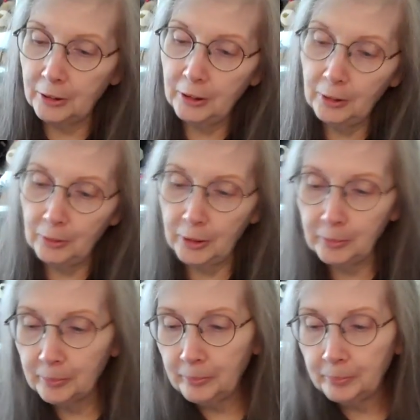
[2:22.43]
Anyway,
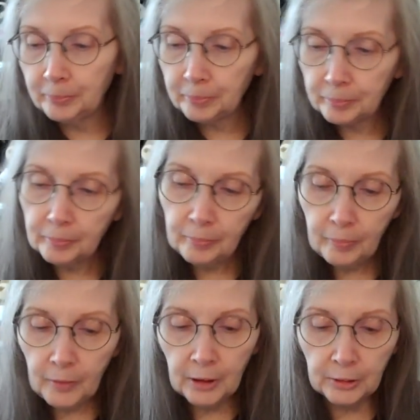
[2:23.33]

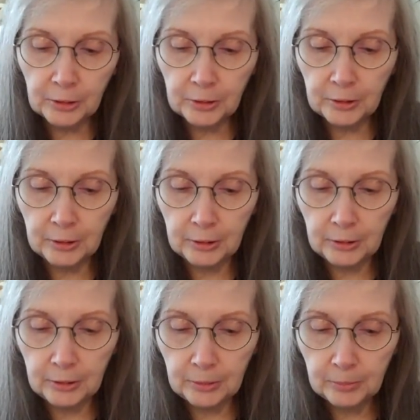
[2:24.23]
let's
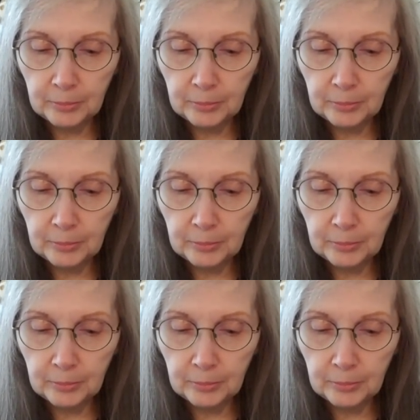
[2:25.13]
see.